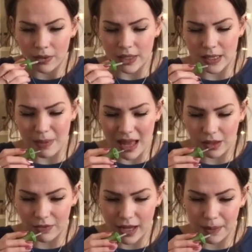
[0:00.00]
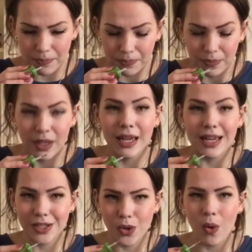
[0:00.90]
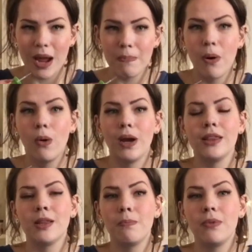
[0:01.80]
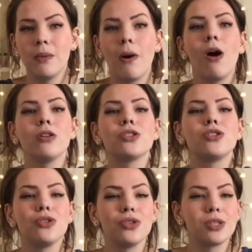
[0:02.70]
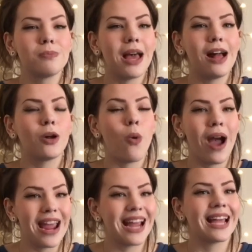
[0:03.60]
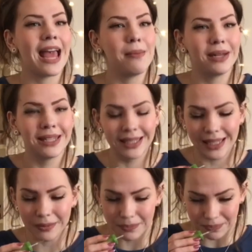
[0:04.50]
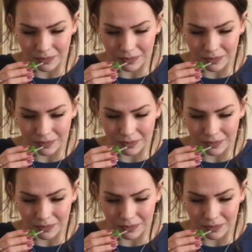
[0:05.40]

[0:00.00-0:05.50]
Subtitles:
The smell of it is quite potent. The bottles do smell quite chemically.